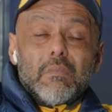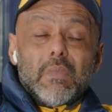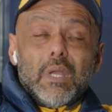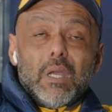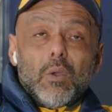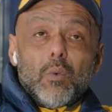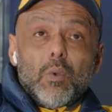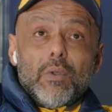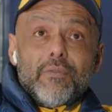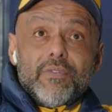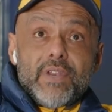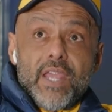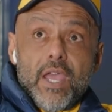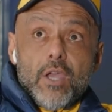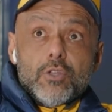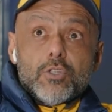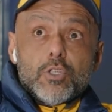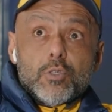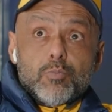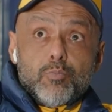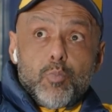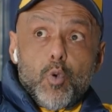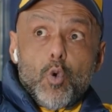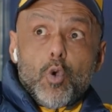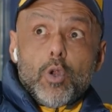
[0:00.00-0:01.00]
We've now
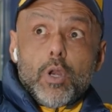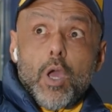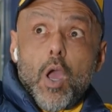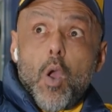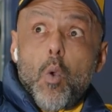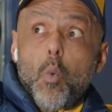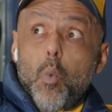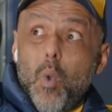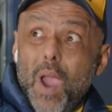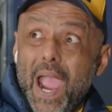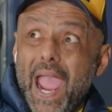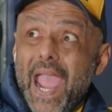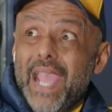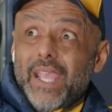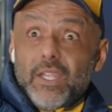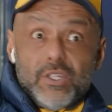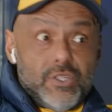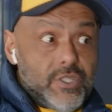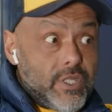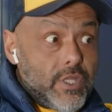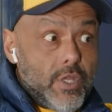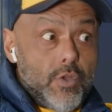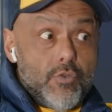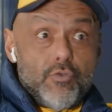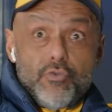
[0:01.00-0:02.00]
just bought a wagon,
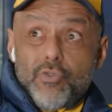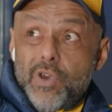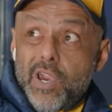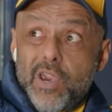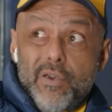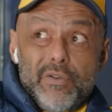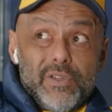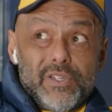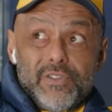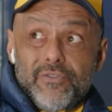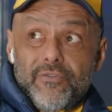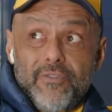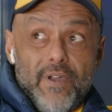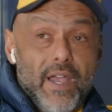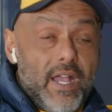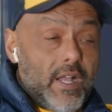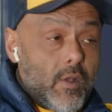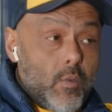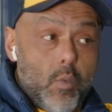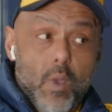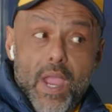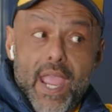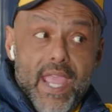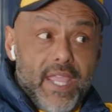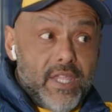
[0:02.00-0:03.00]
so they're rare as
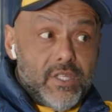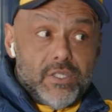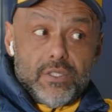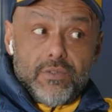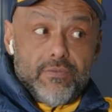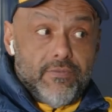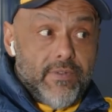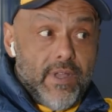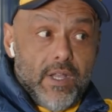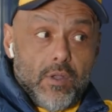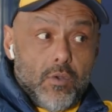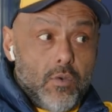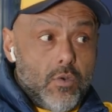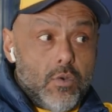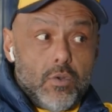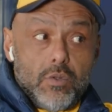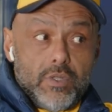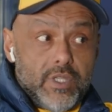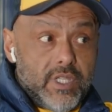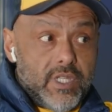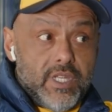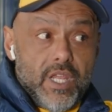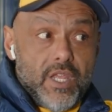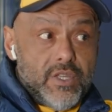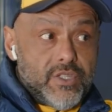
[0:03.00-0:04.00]
fuck. Wagons are fuck all.
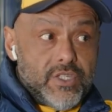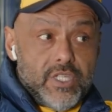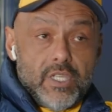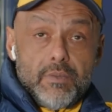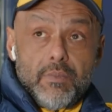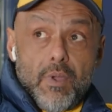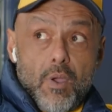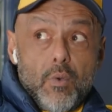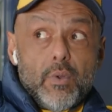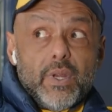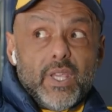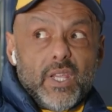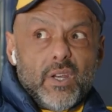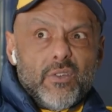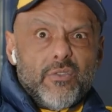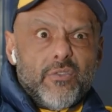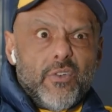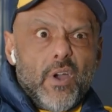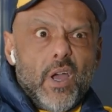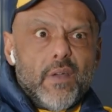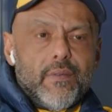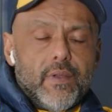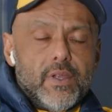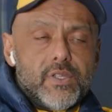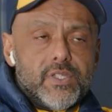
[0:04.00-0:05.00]
You don't see them. I want to get a
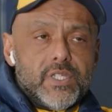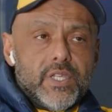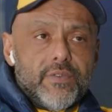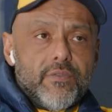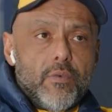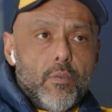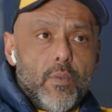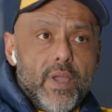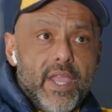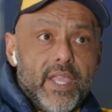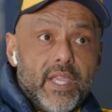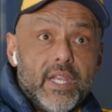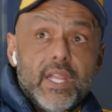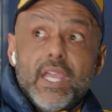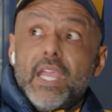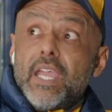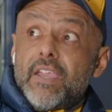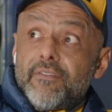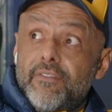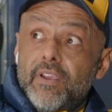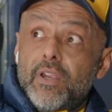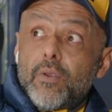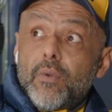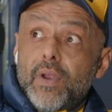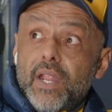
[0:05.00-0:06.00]
507 wagon.
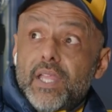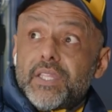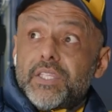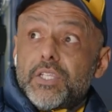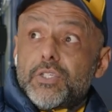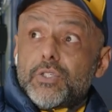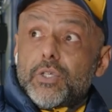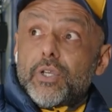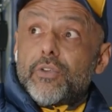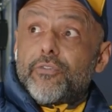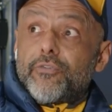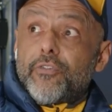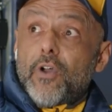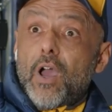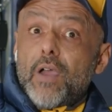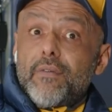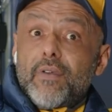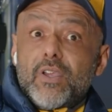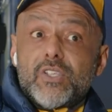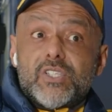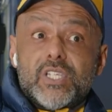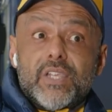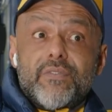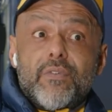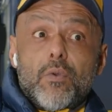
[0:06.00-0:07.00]
If anyone out there's got a
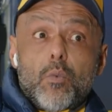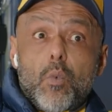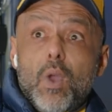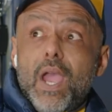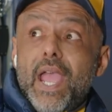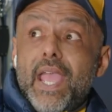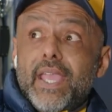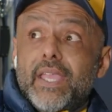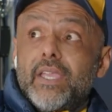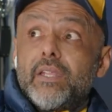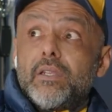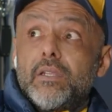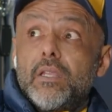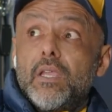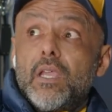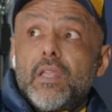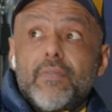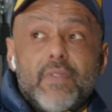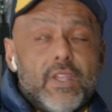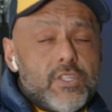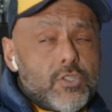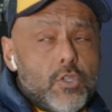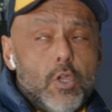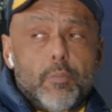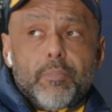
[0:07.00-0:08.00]
507 wagon
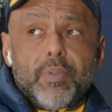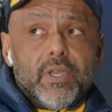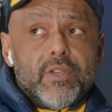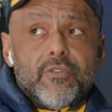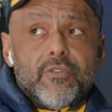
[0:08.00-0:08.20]
that's not been